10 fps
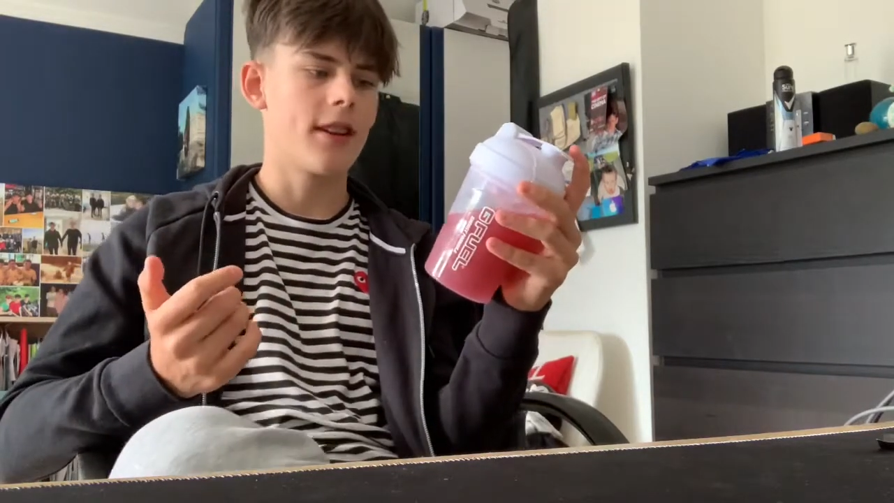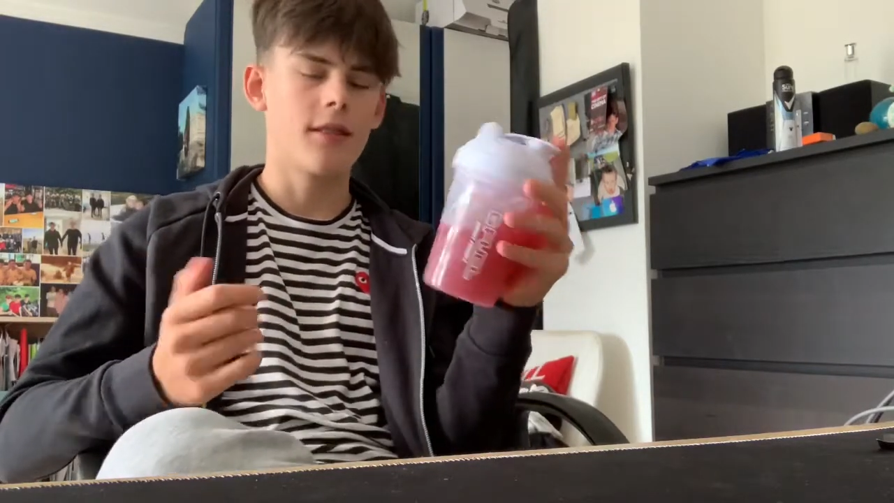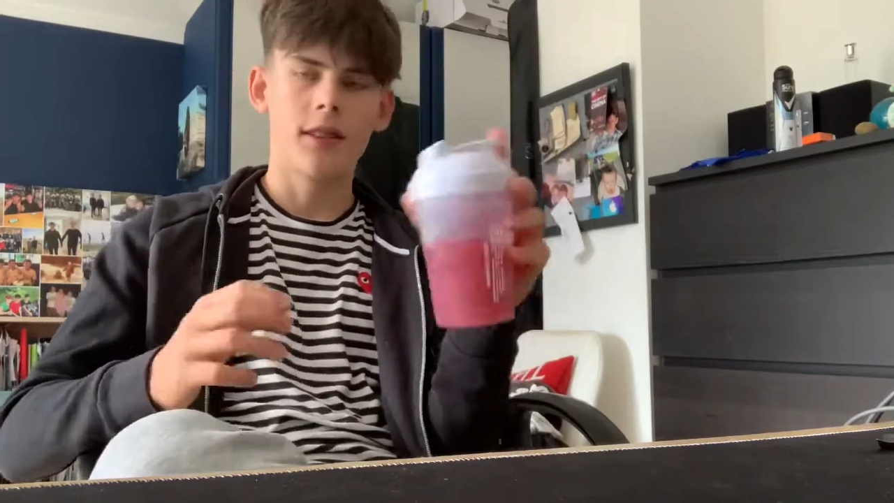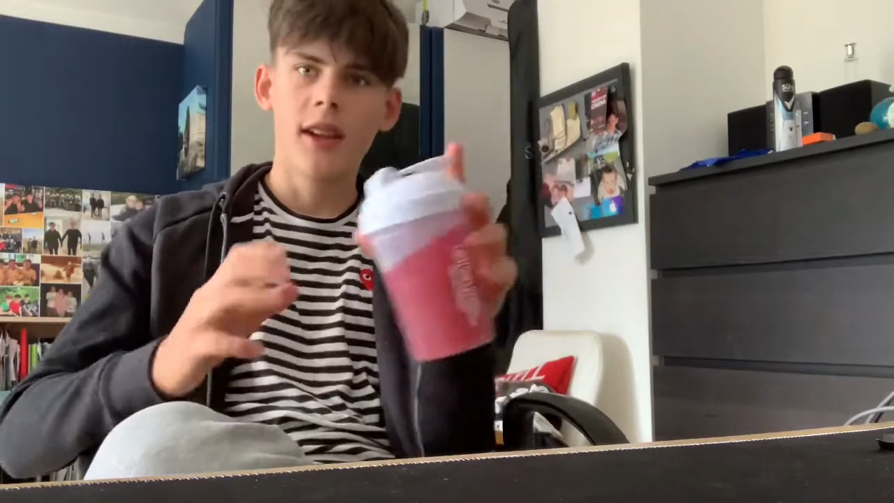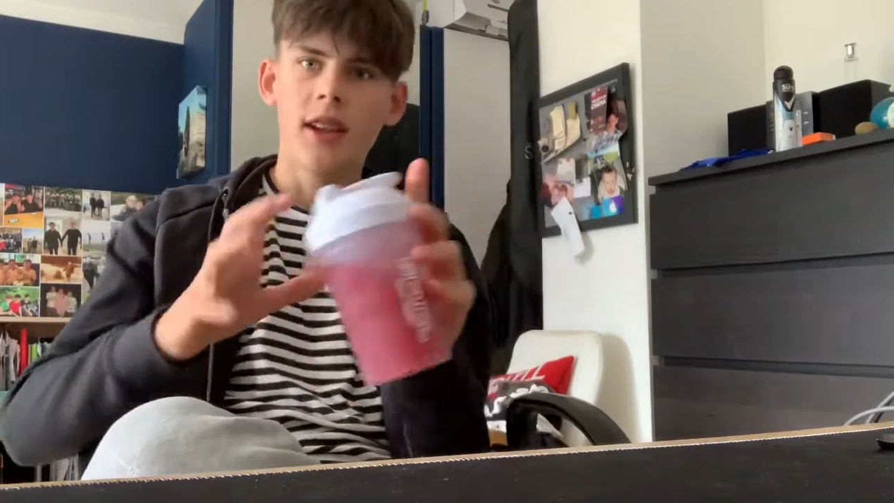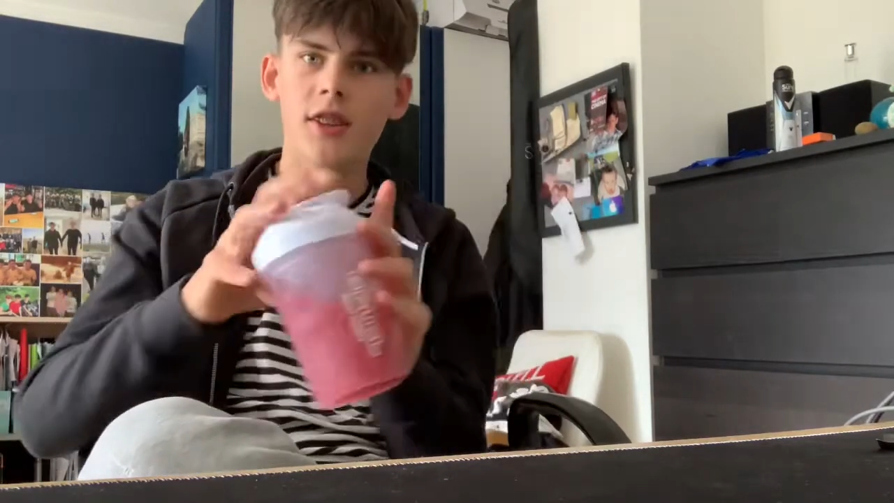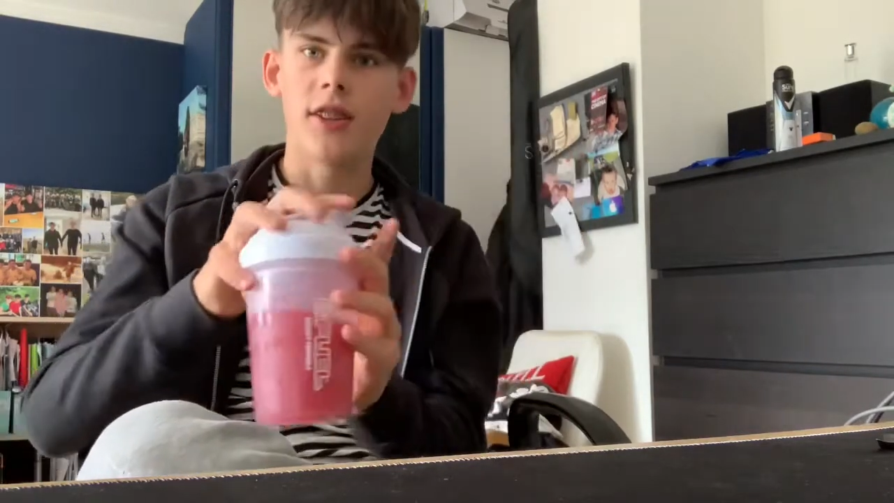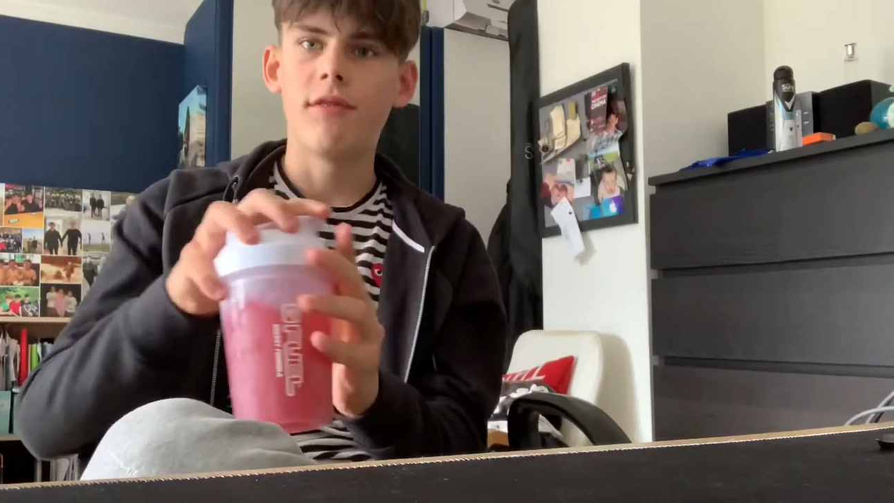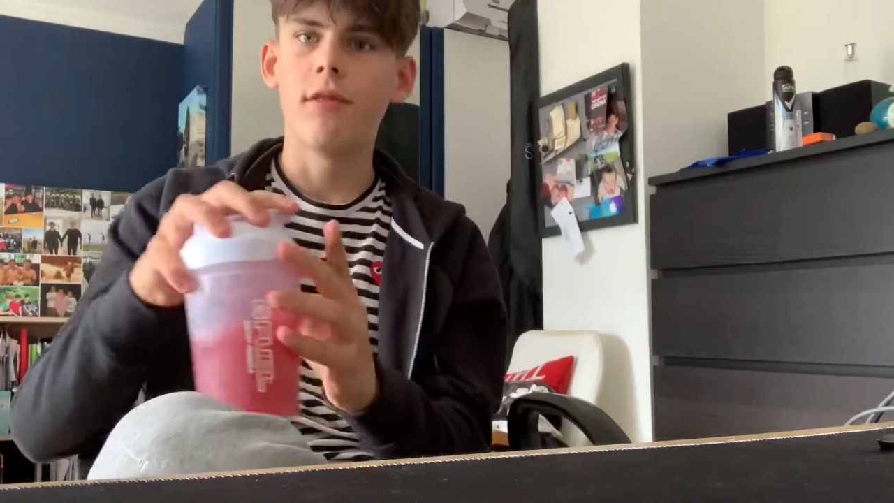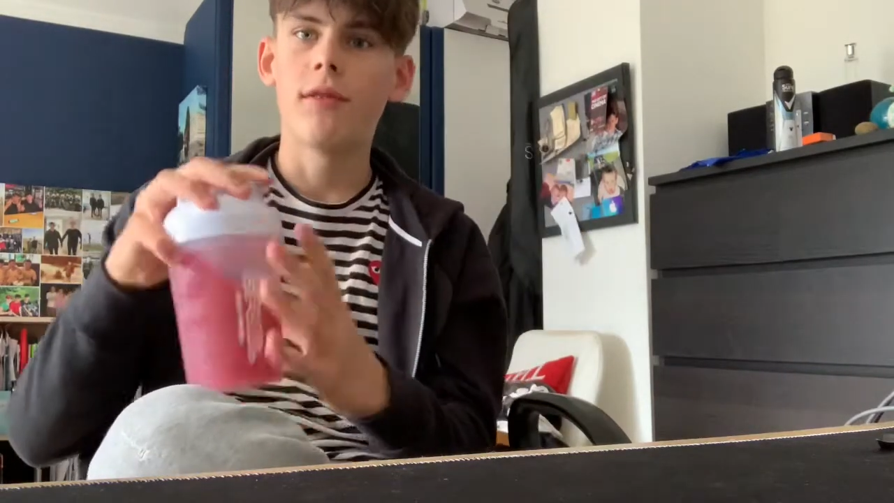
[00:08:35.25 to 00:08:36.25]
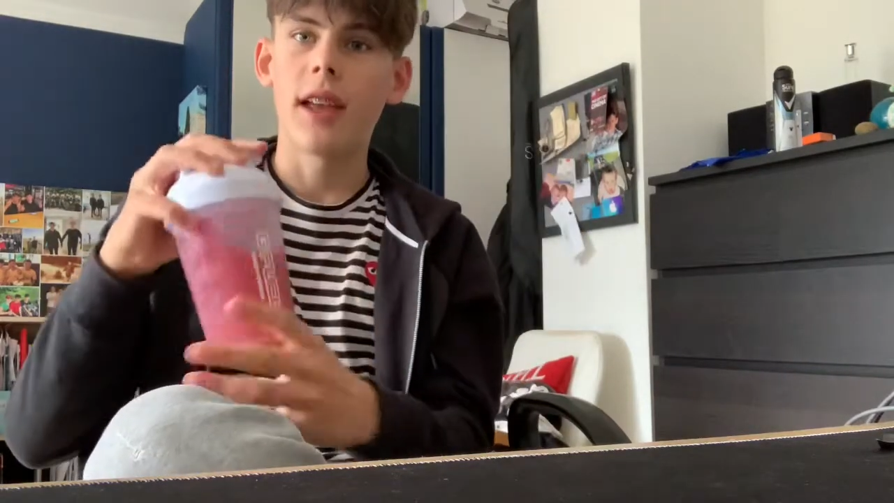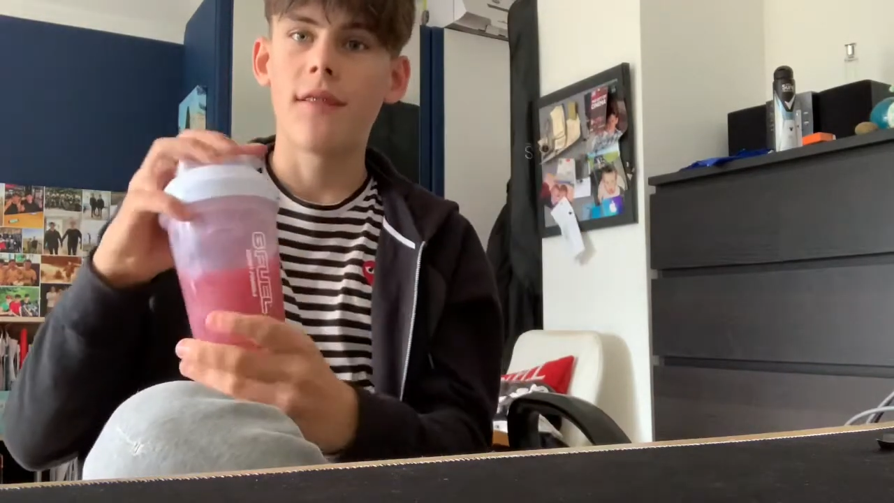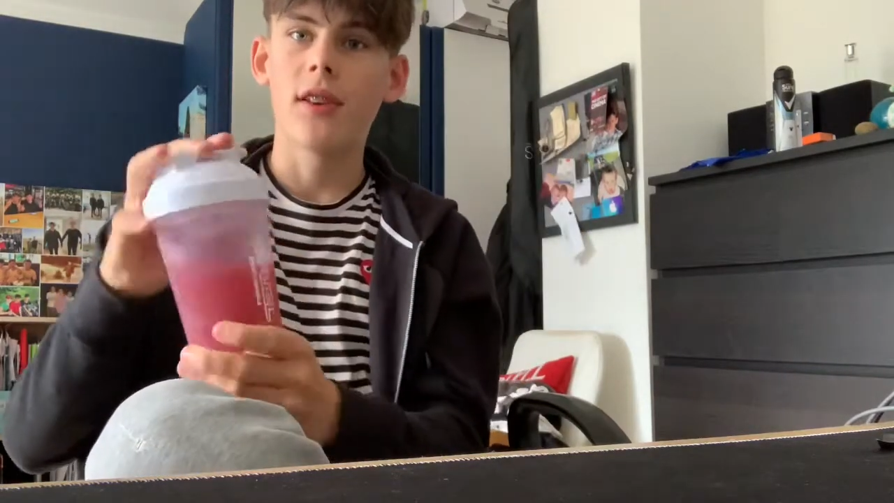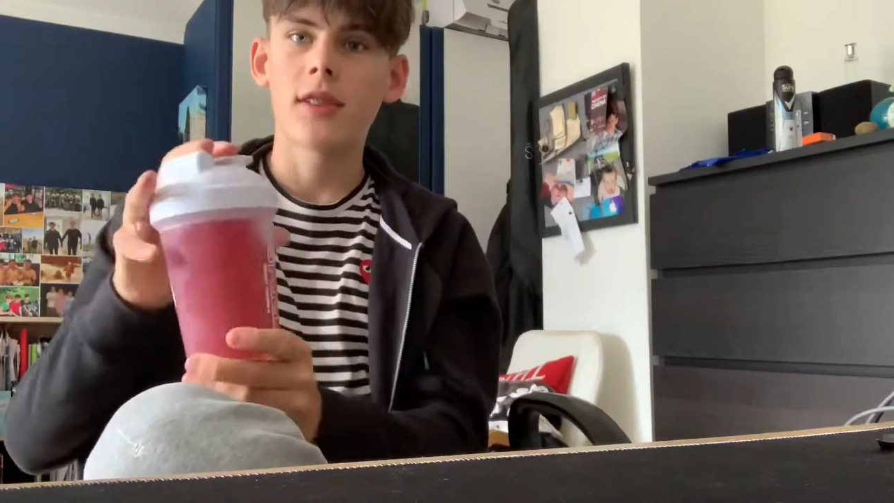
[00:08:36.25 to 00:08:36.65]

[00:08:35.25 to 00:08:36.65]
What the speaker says: good Gfuel flavour.